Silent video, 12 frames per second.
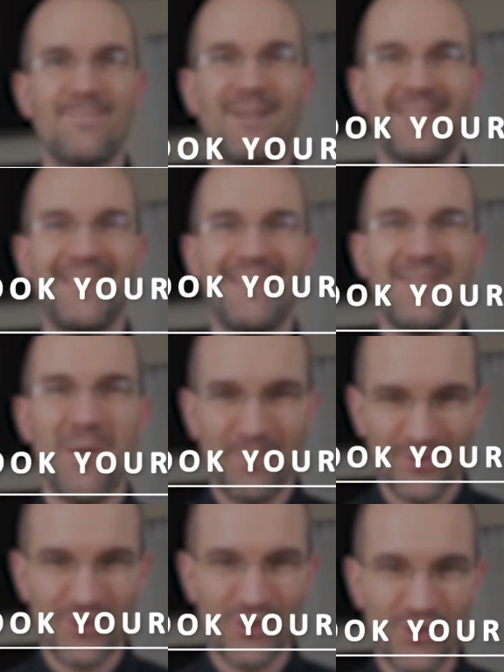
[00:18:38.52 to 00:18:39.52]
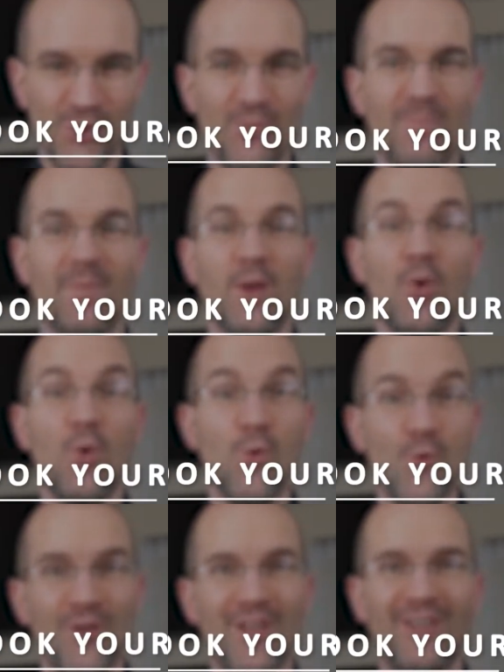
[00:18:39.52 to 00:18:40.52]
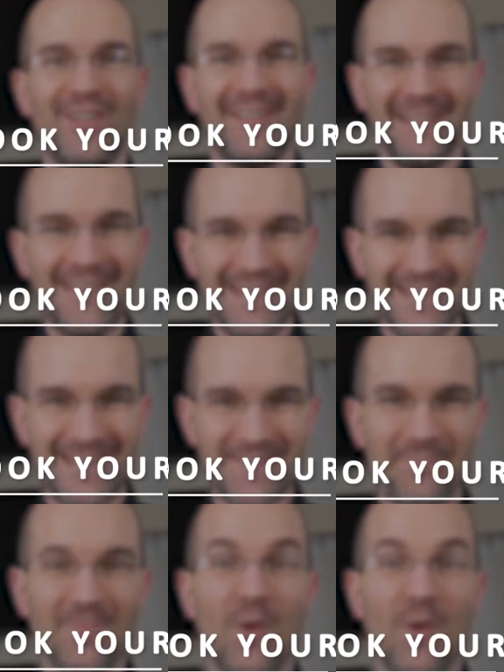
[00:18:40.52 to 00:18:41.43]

practice number 2, hook your leads.